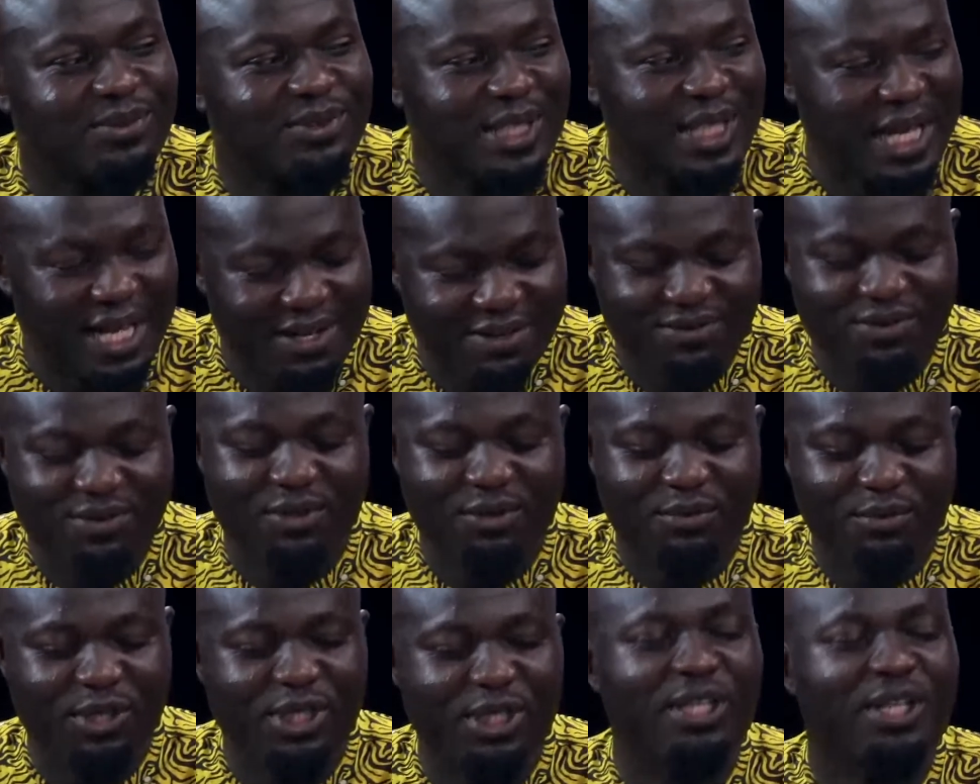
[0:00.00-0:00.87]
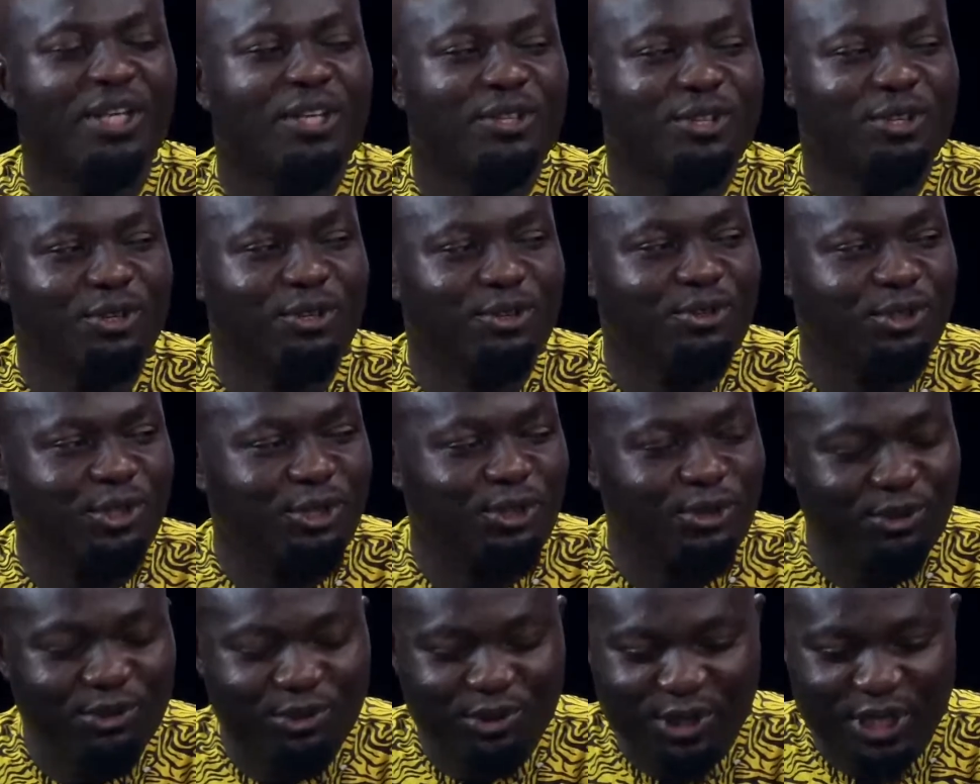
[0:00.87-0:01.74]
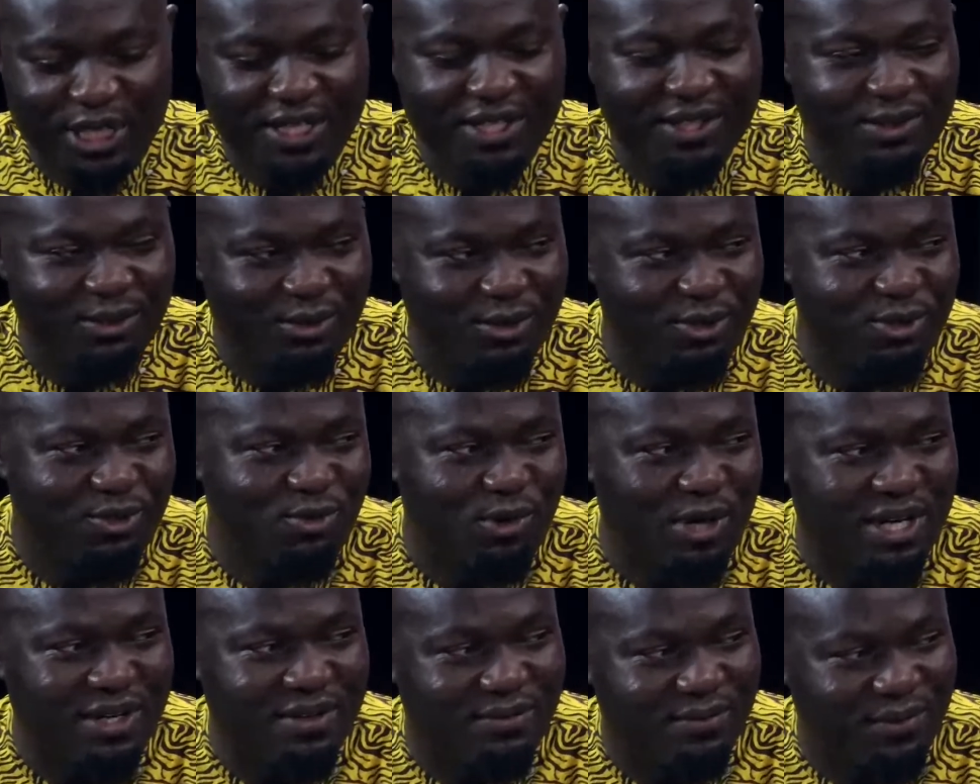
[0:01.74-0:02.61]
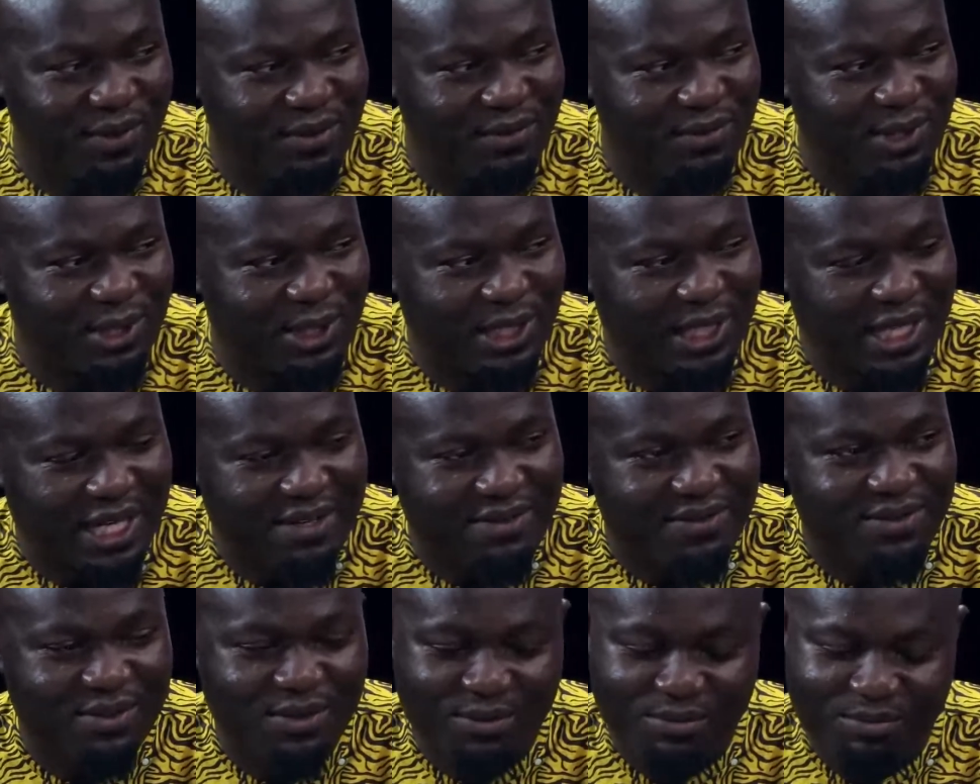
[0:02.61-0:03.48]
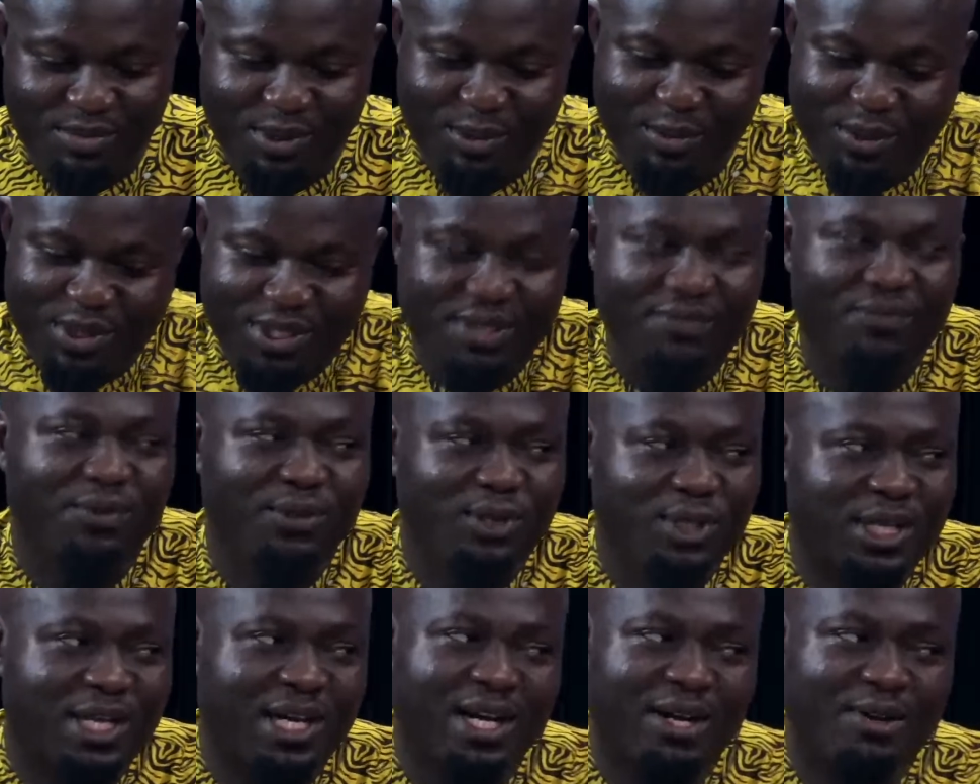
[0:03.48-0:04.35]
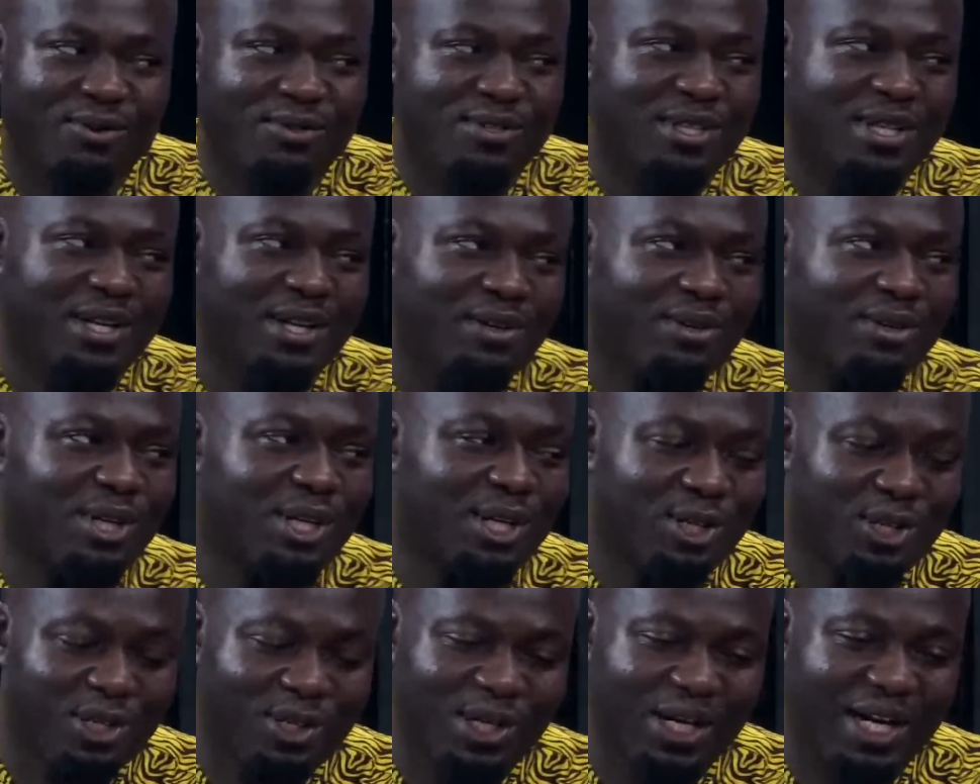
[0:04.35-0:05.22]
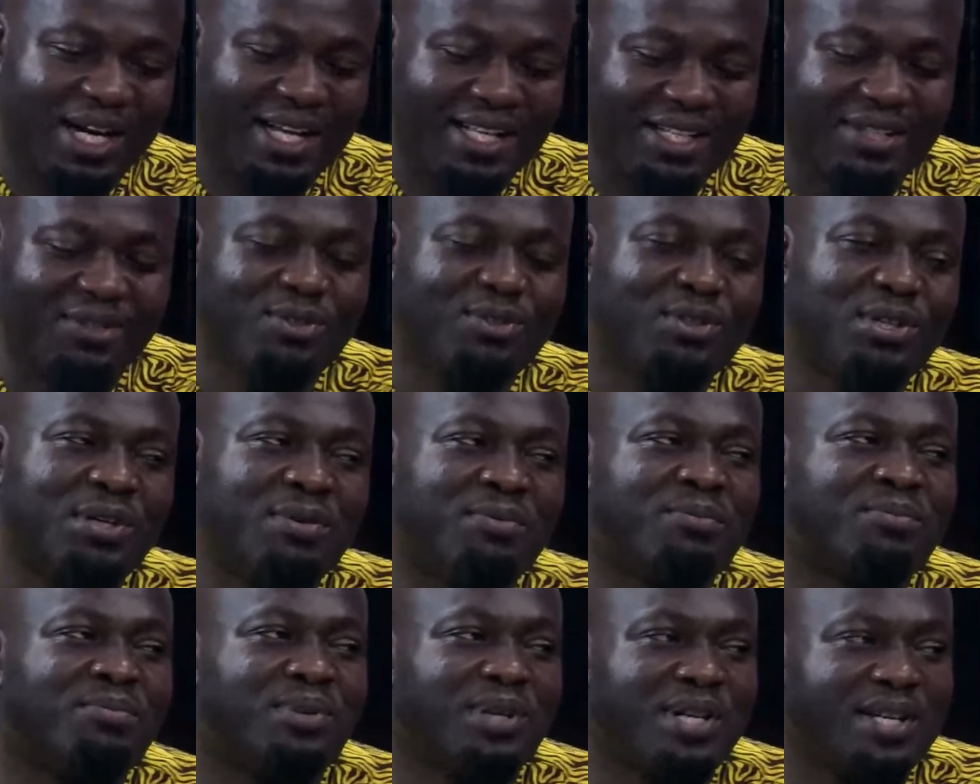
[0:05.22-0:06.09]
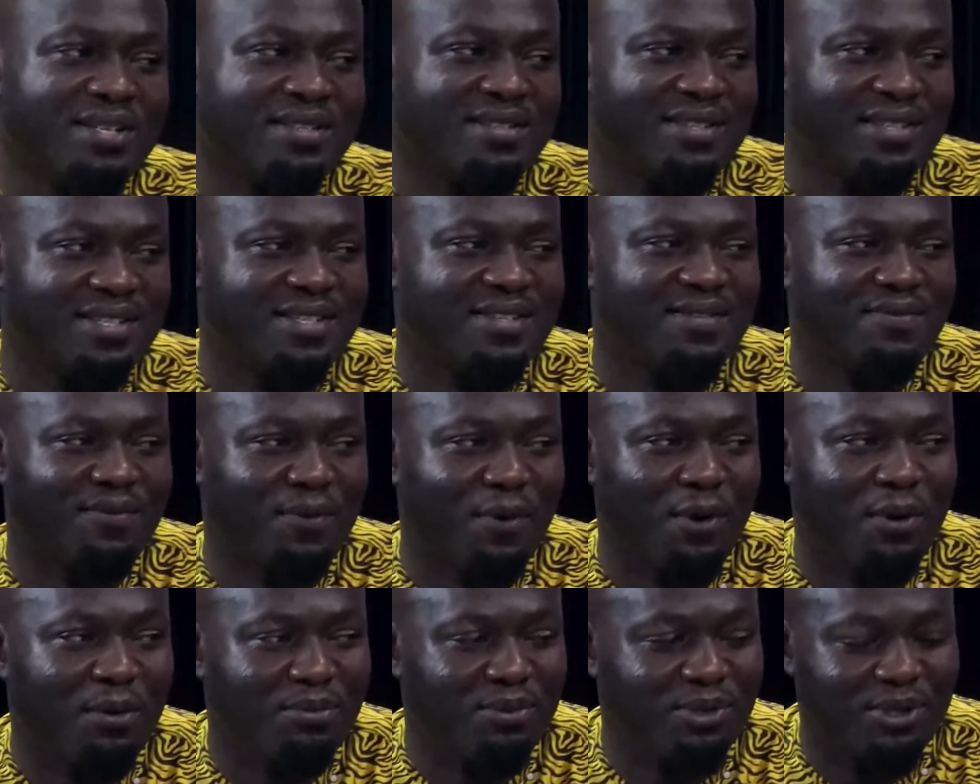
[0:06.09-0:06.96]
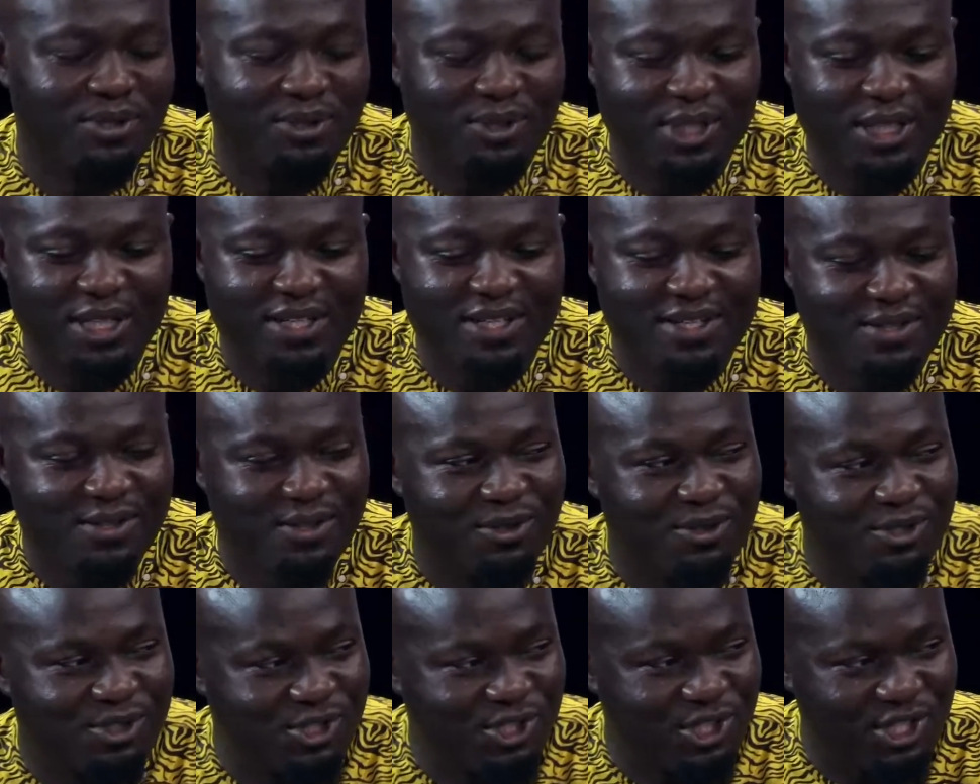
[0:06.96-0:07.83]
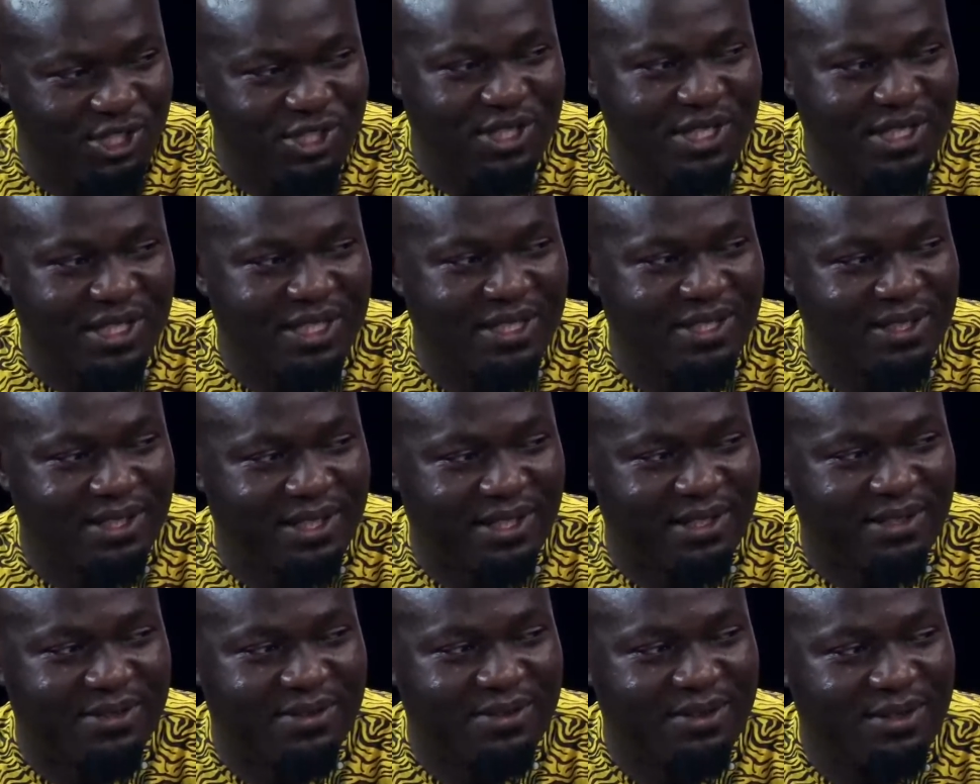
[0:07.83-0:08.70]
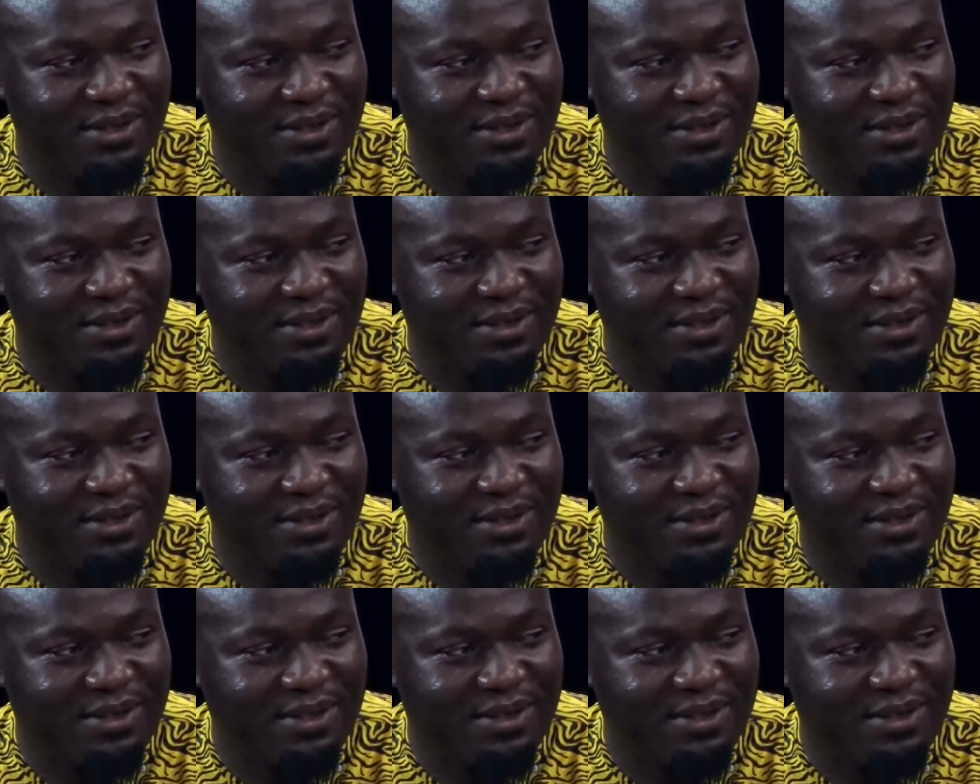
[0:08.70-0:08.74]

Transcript: Livestock breeding. Do you think those who are involved in the livestock, maybe say for the cows now, are they going to embrace this form? Do you think it's going to change anything?